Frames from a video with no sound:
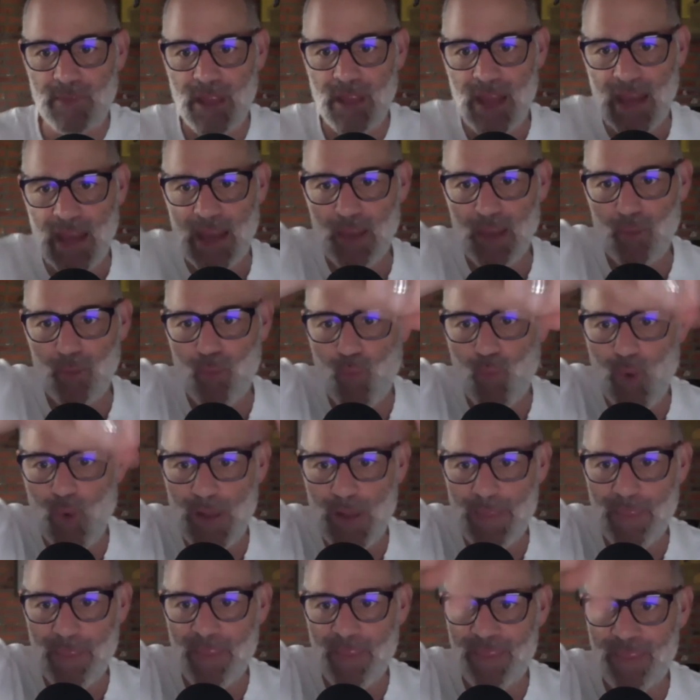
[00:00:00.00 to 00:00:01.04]
and what
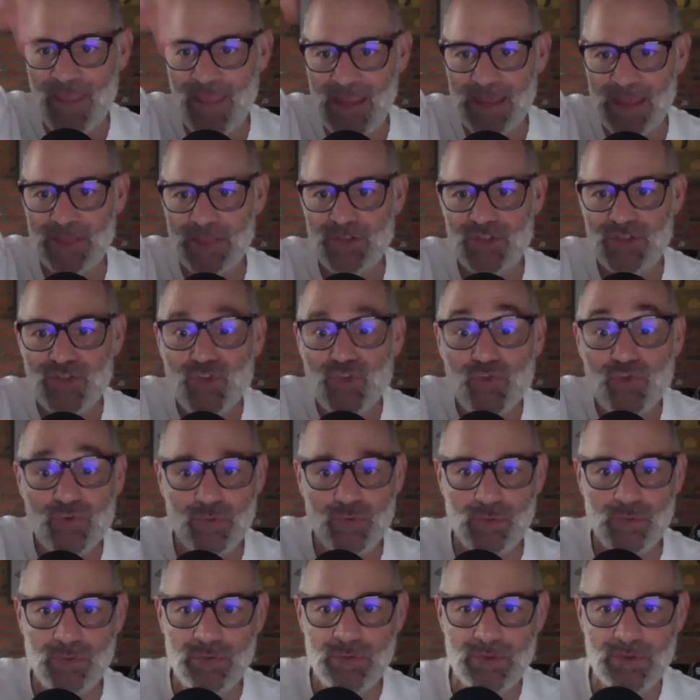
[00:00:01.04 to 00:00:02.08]
they
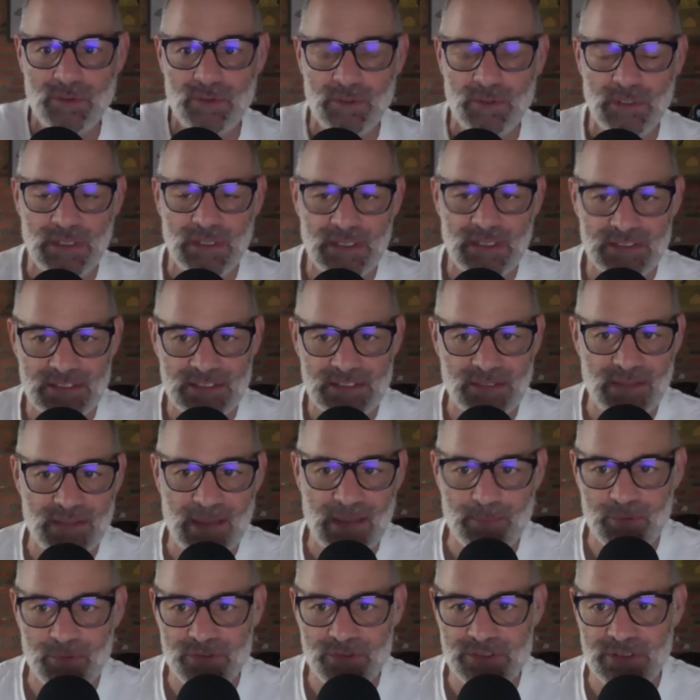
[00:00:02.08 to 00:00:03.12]
do until that
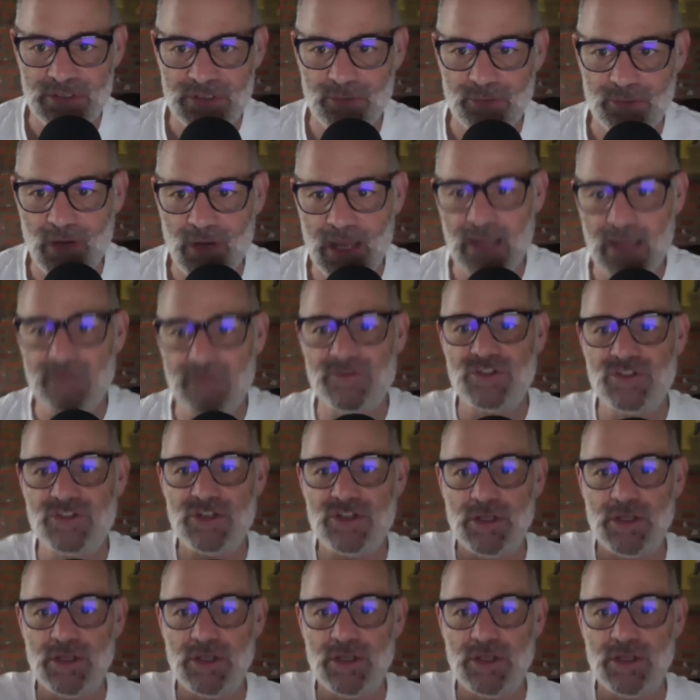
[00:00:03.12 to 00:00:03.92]
person arrives,